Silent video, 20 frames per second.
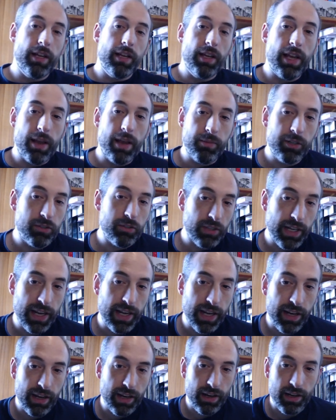imagery
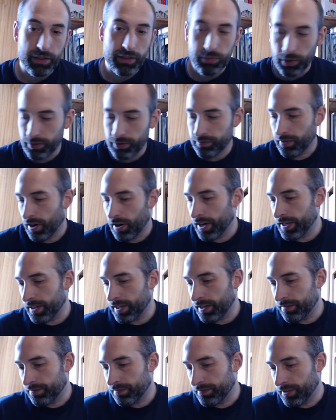here as we find
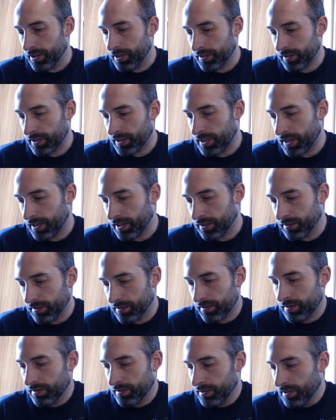in 1
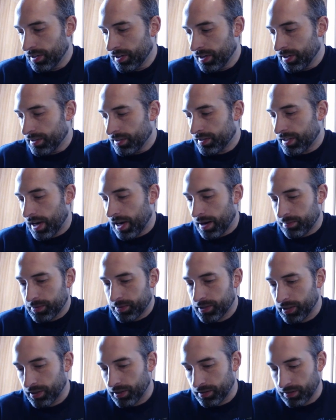Kings
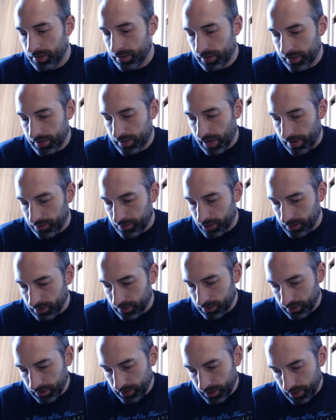chapter 7,
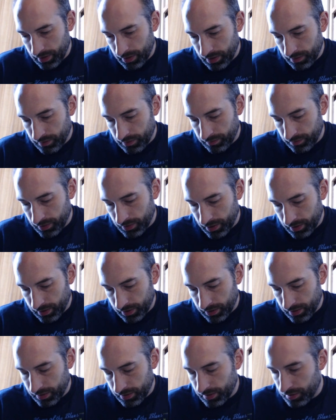
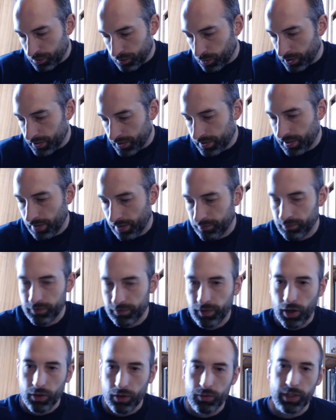verses 27
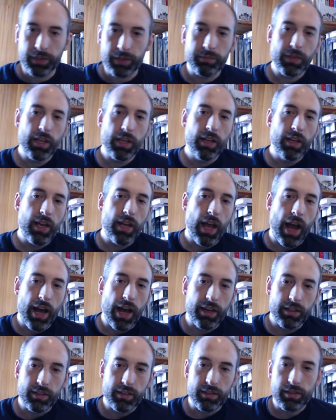following.
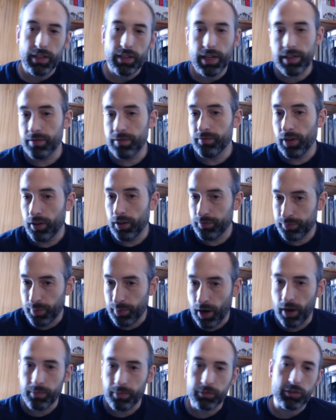And it involves
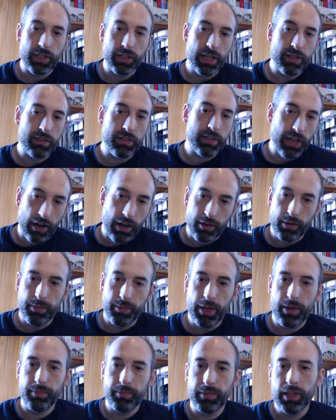palm trees,
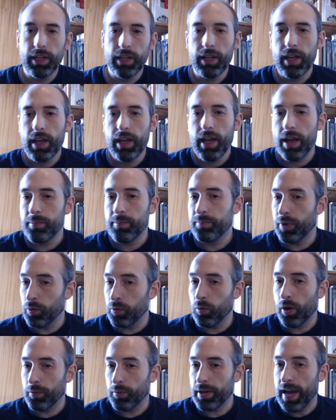cherubim. But
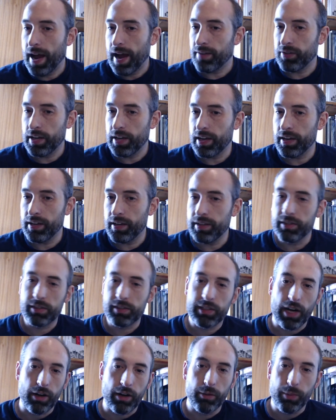what we have here is
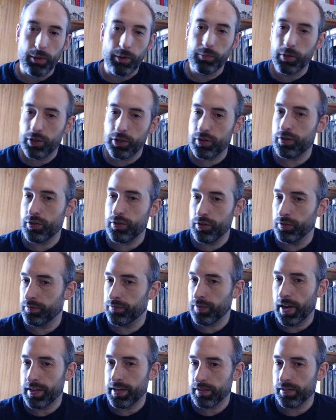cherubim with two
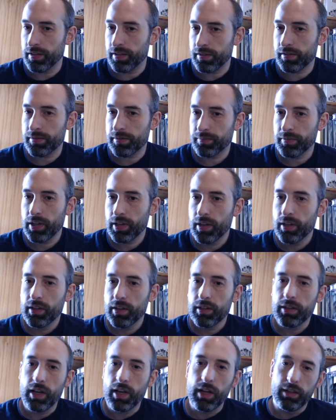faces.
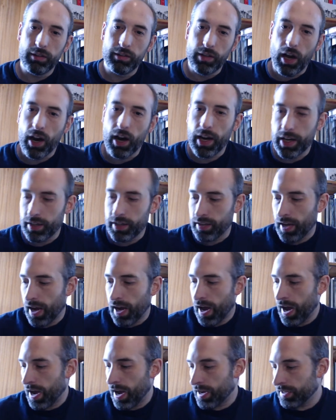Lion
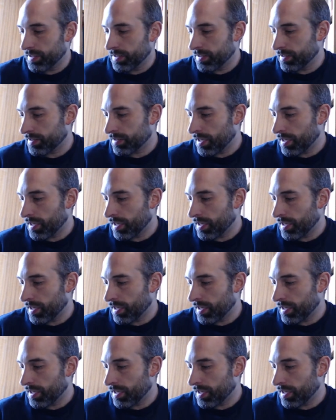and